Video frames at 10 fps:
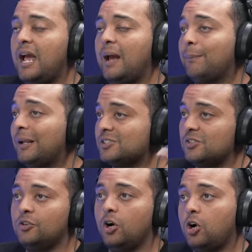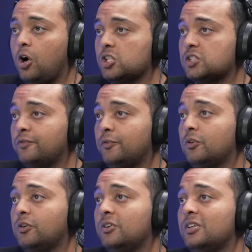and plus you've got costs
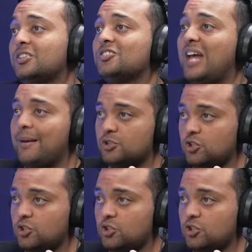for stamp